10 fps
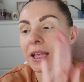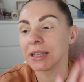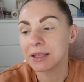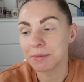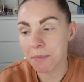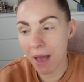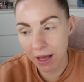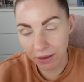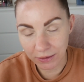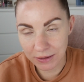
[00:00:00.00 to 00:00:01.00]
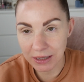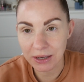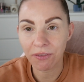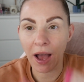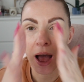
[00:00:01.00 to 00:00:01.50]
It smells
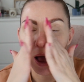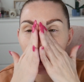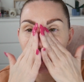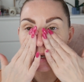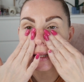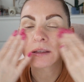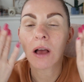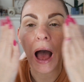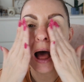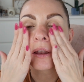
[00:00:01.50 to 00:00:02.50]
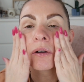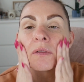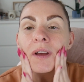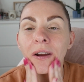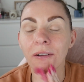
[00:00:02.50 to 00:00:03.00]
divine. It's got aloe
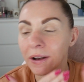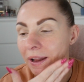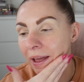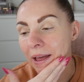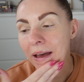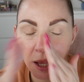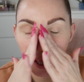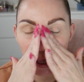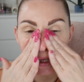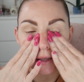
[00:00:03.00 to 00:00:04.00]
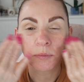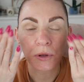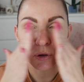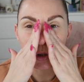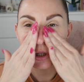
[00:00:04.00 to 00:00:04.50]
vera in it. It gives me
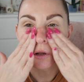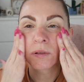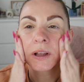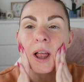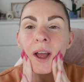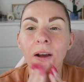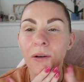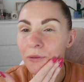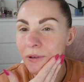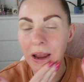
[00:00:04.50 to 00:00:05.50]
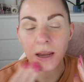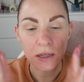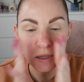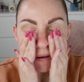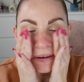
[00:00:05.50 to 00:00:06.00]
such a lovely like
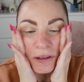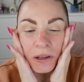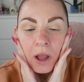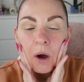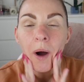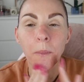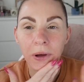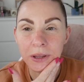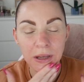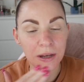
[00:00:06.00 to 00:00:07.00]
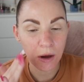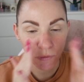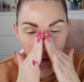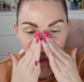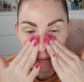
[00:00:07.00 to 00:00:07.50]
radiant glow. I'm putting this on now
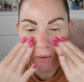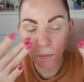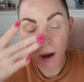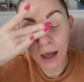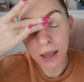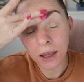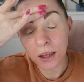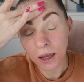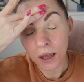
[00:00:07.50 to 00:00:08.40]
before I put my